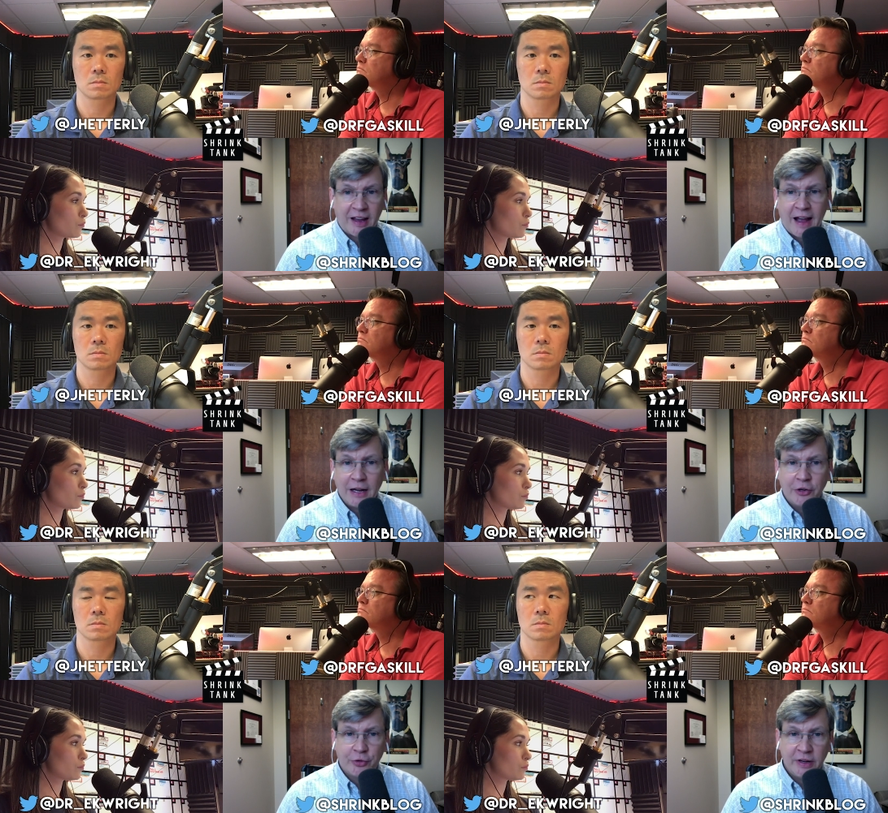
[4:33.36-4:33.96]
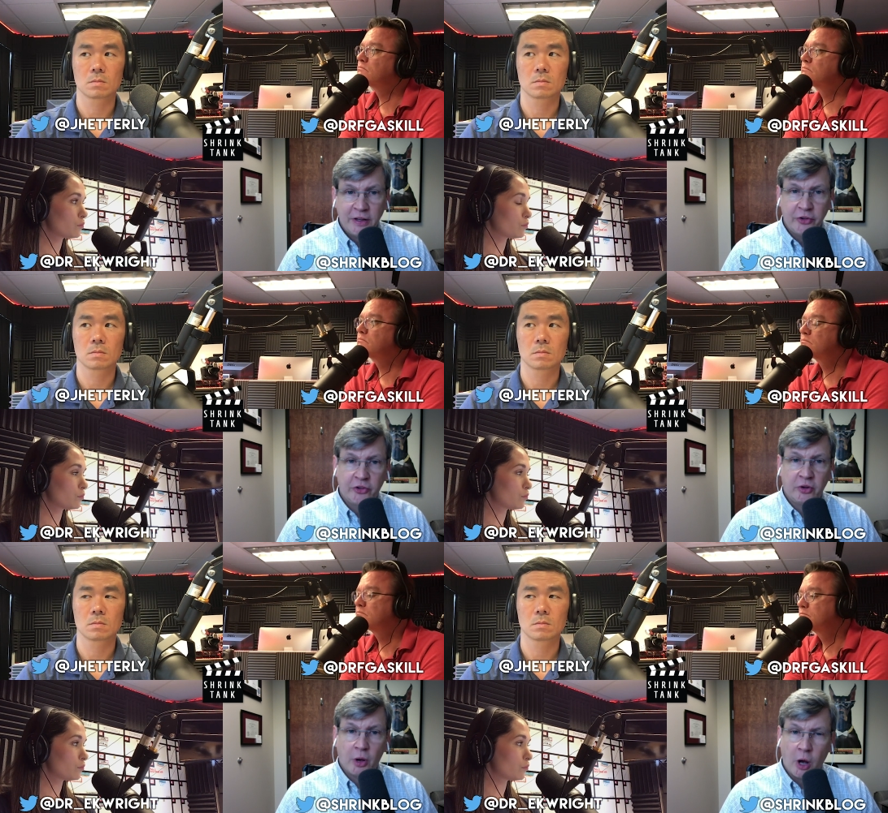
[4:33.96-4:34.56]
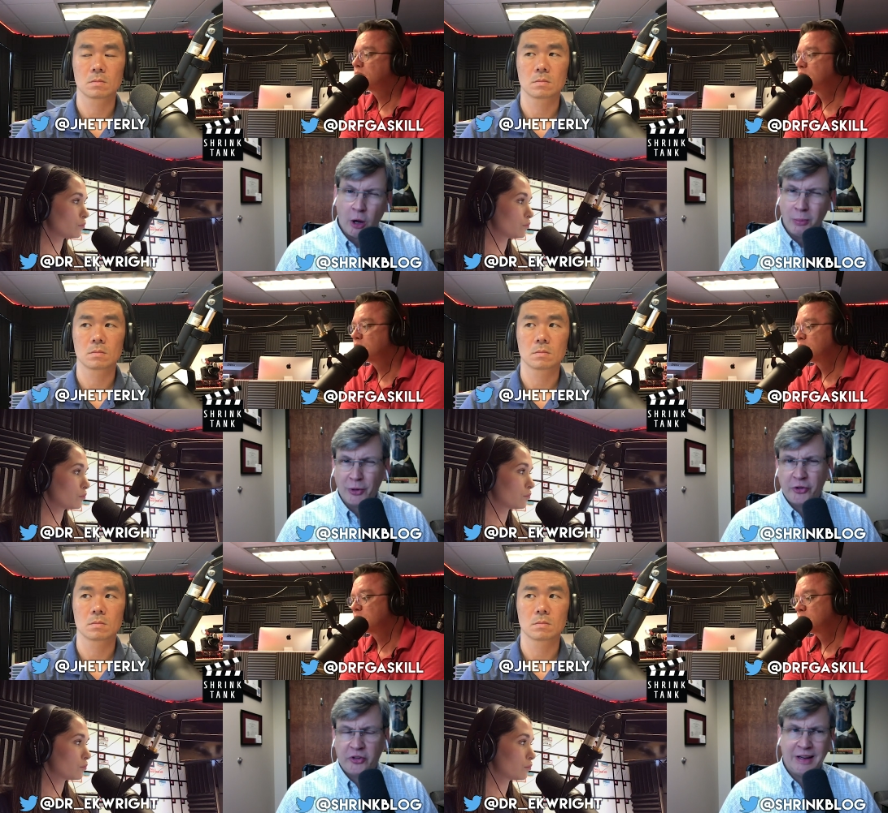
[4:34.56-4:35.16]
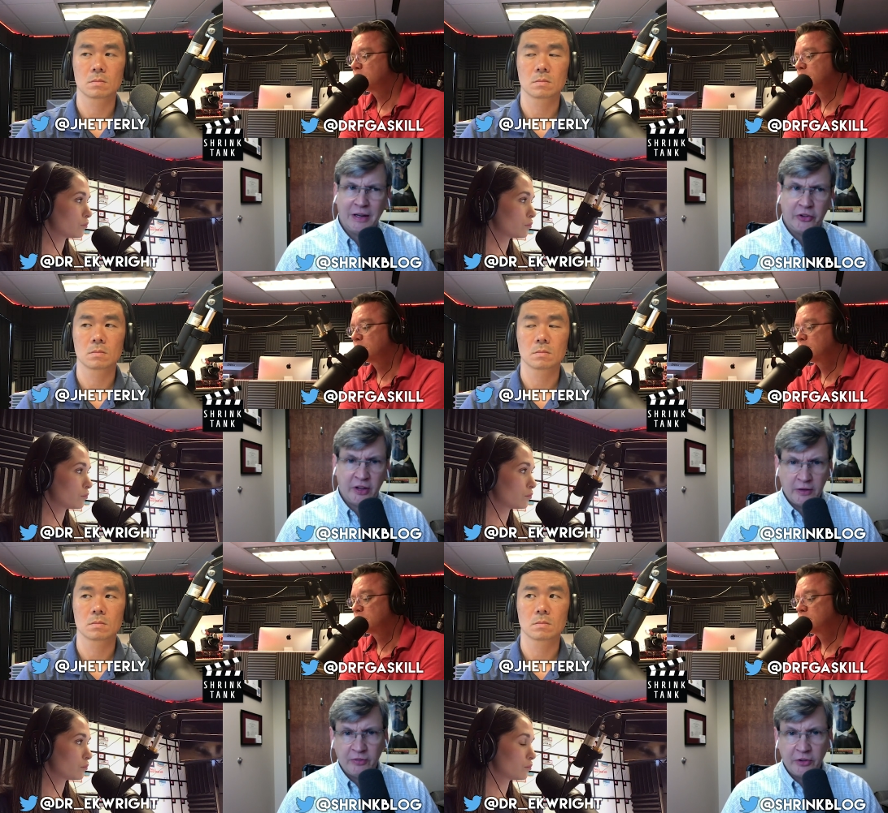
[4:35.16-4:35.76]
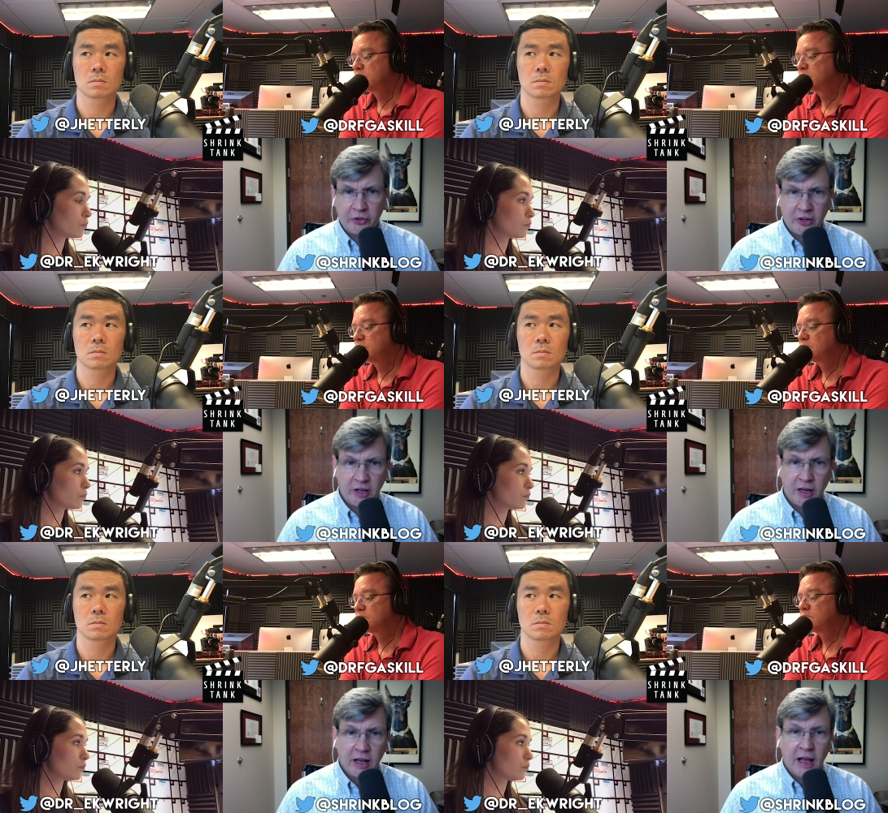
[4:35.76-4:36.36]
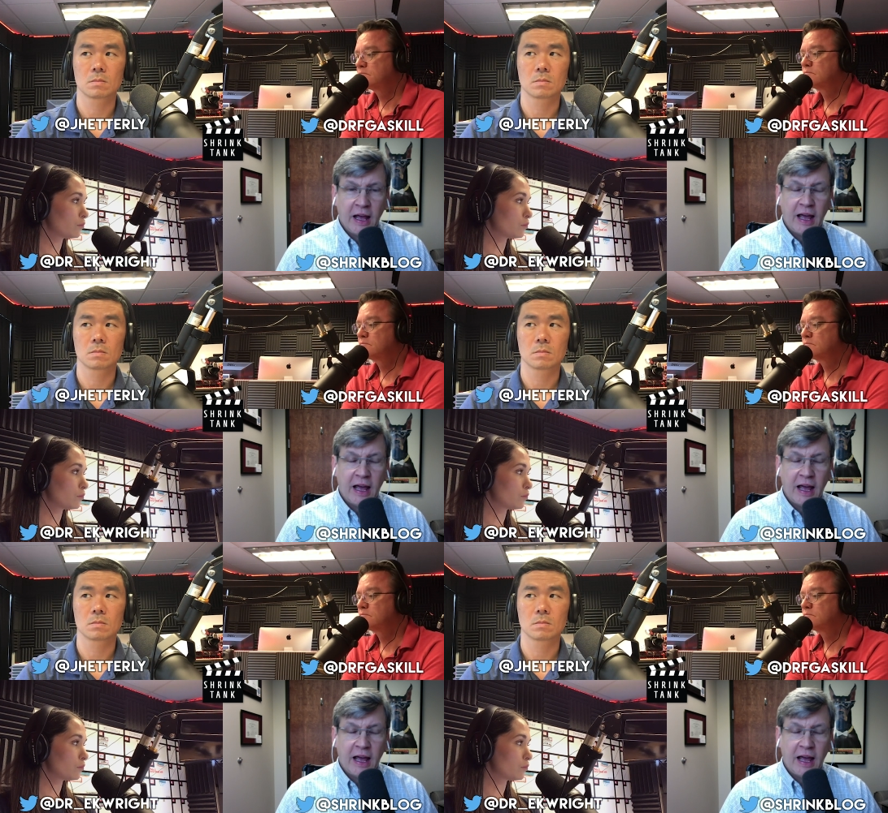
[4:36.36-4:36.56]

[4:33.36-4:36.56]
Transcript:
Speaker 1: psychiatry is almost in its infancy.